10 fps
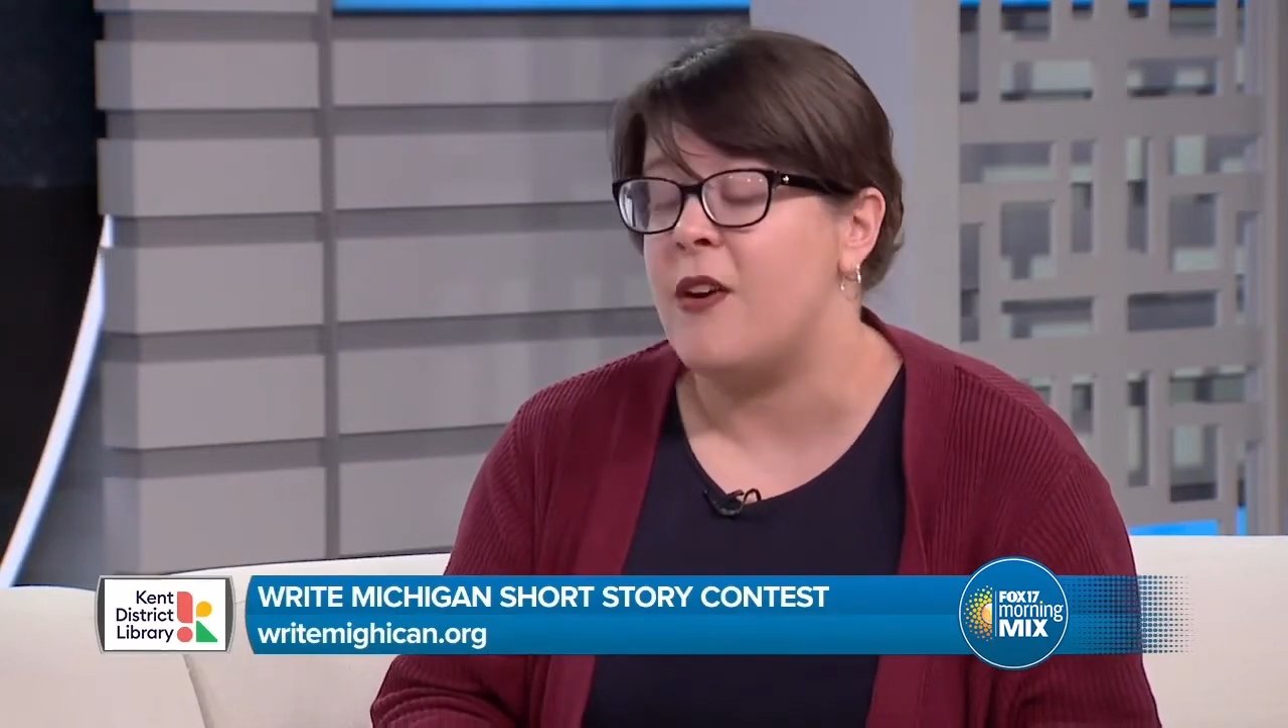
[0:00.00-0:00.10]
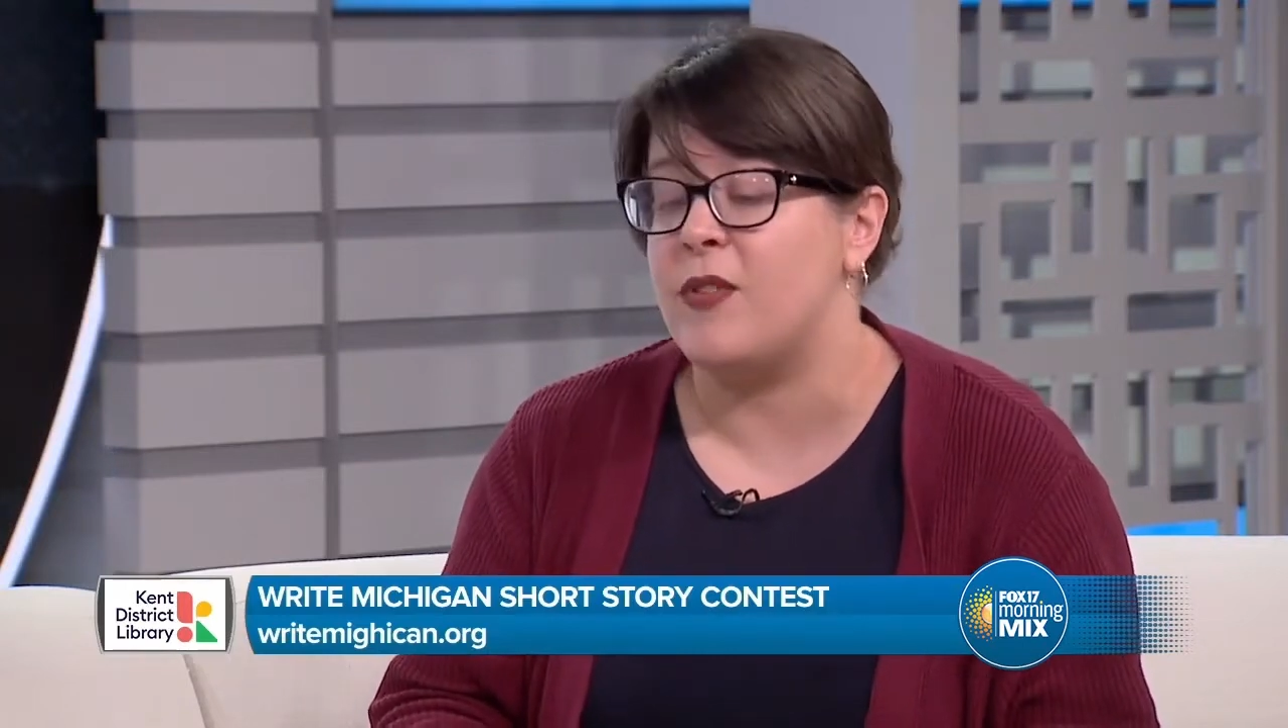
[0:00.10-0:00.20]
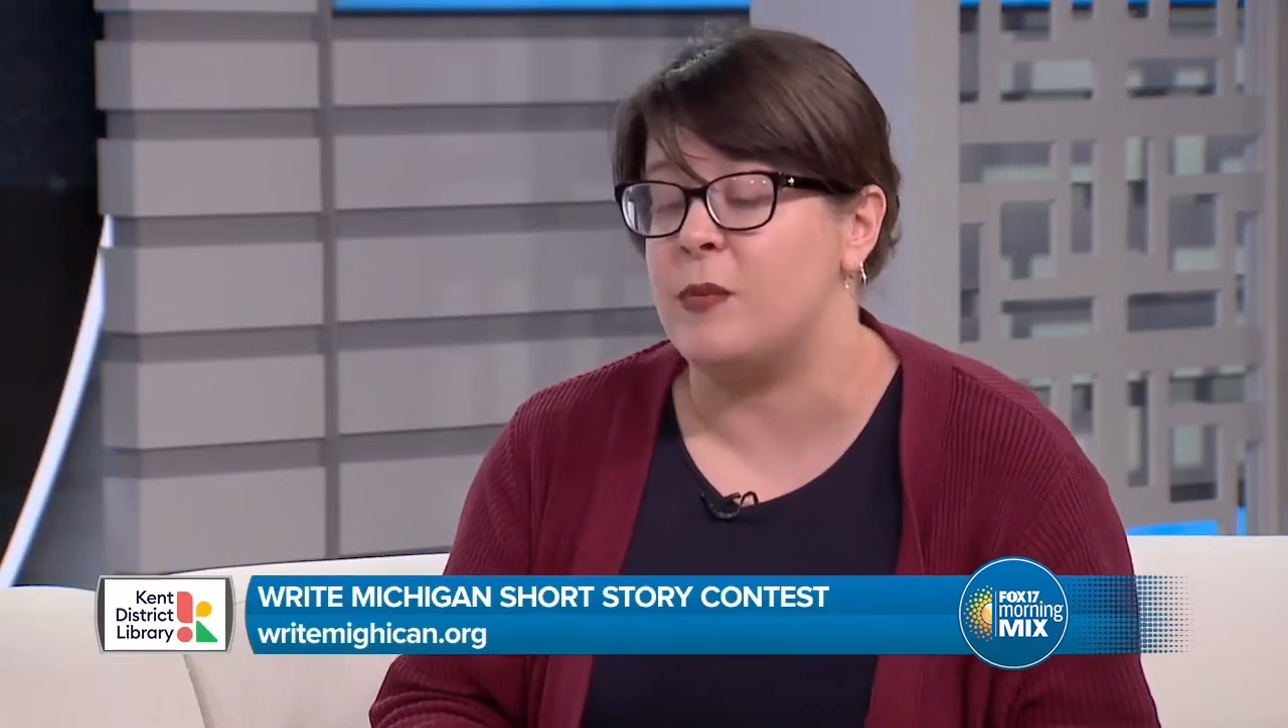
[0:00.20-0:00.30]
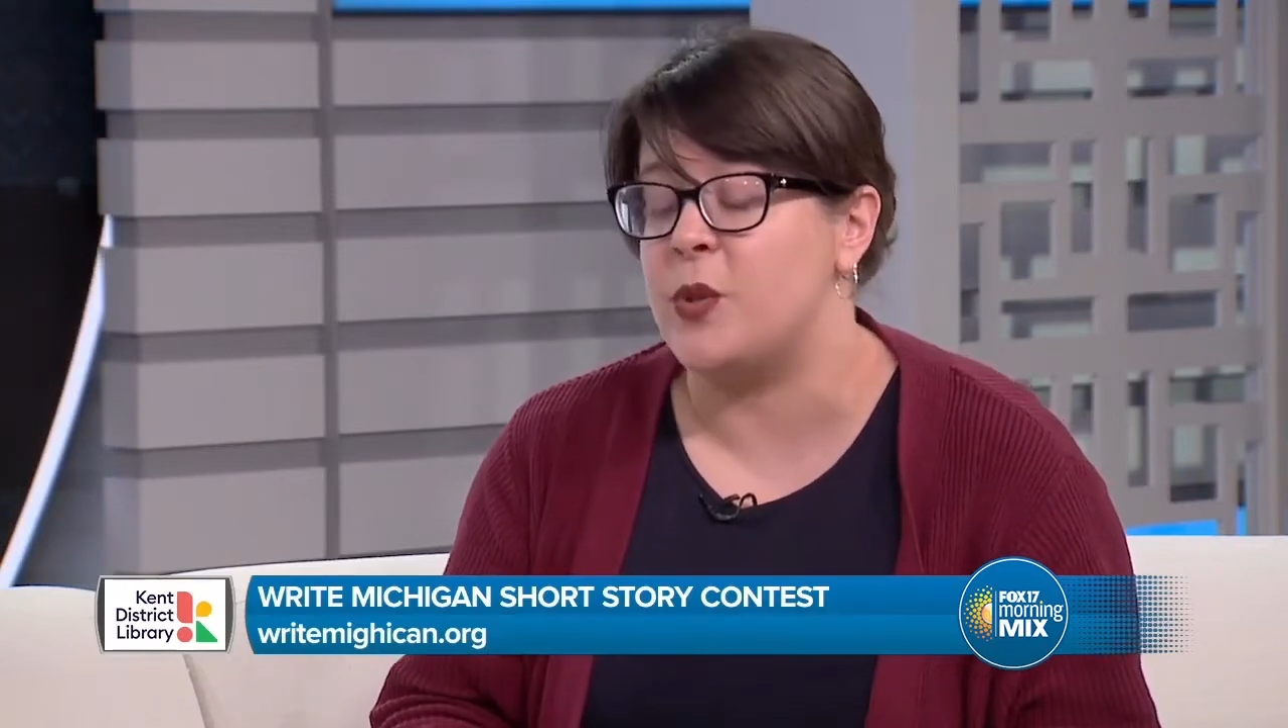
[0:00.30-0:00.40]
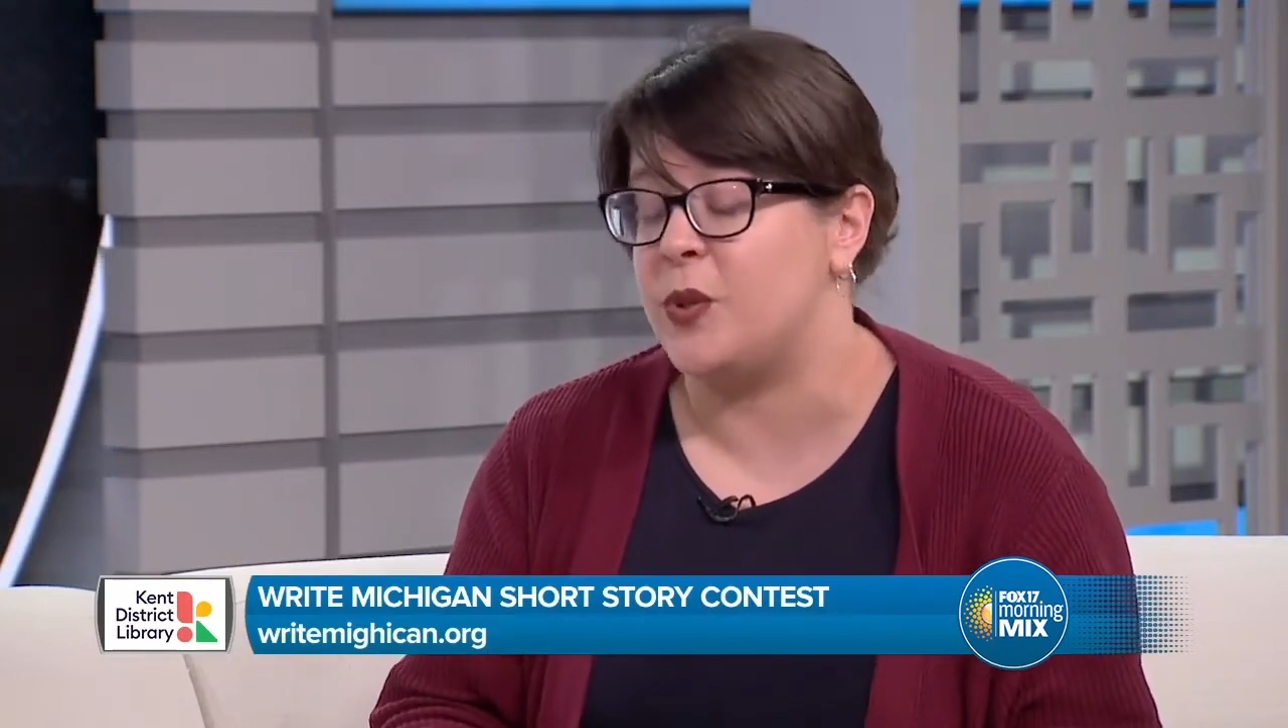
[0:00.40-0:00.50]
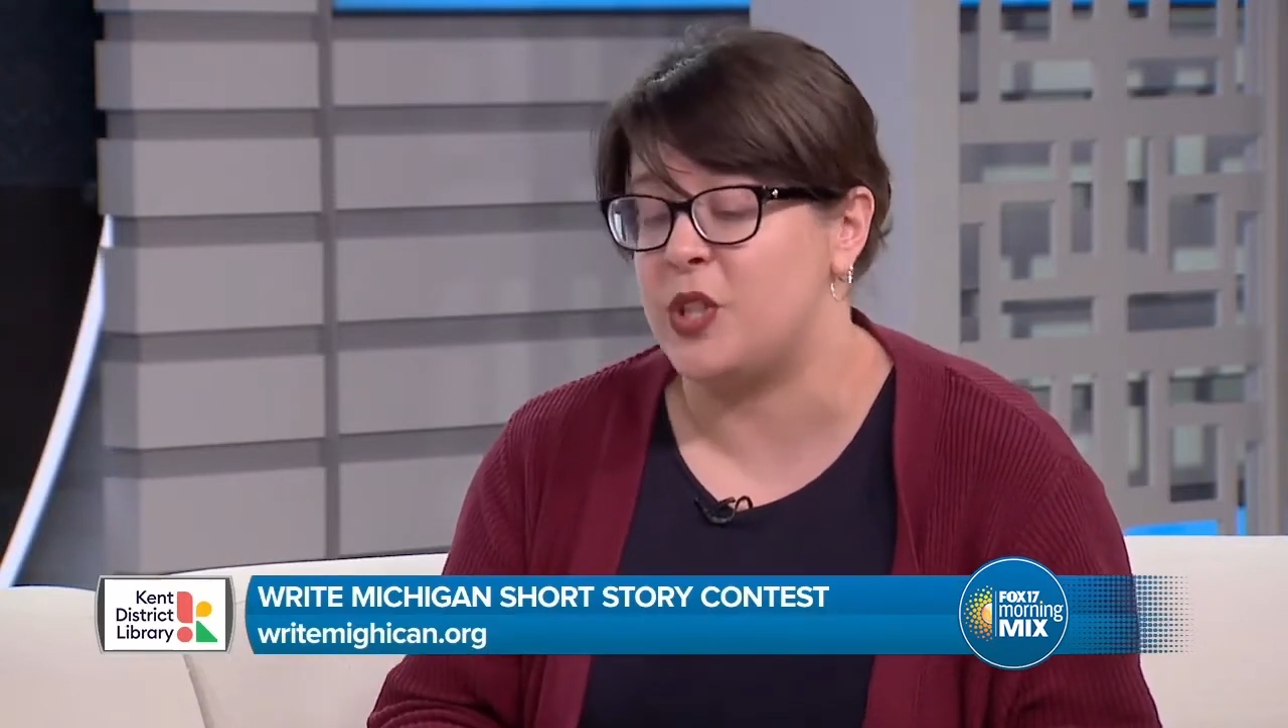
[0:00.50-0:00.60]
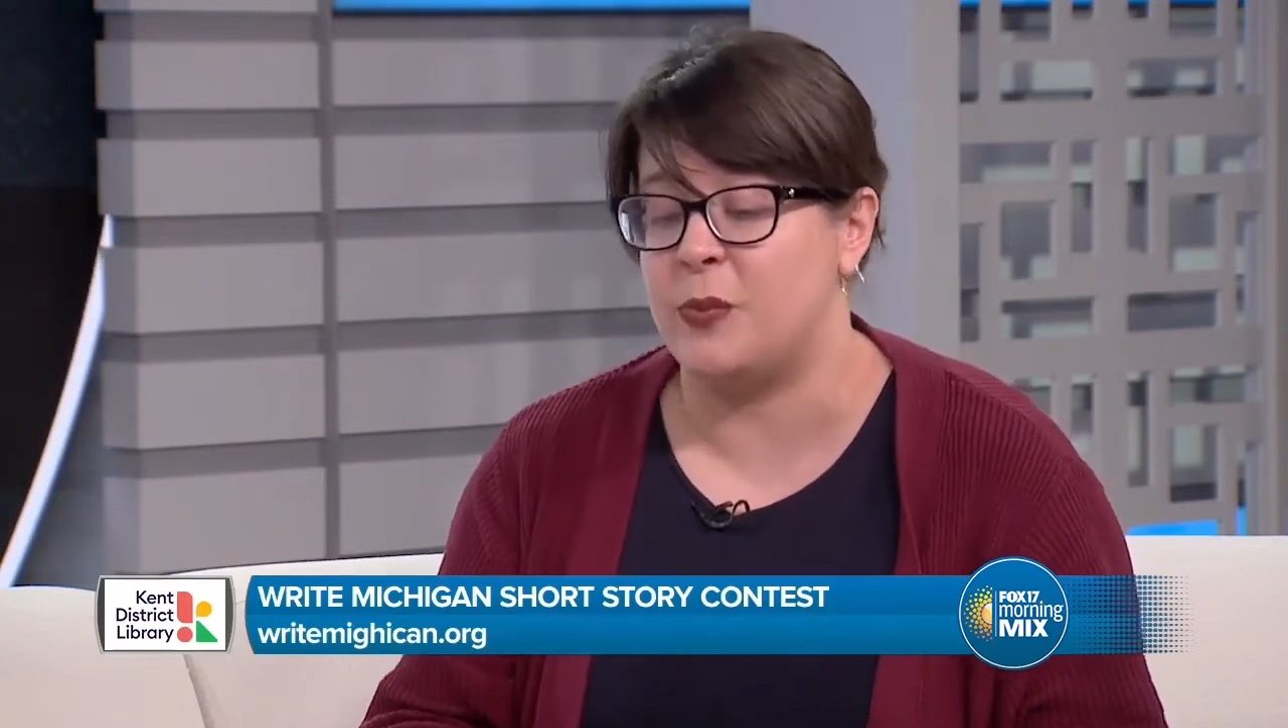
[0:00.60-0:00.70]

from Schuler's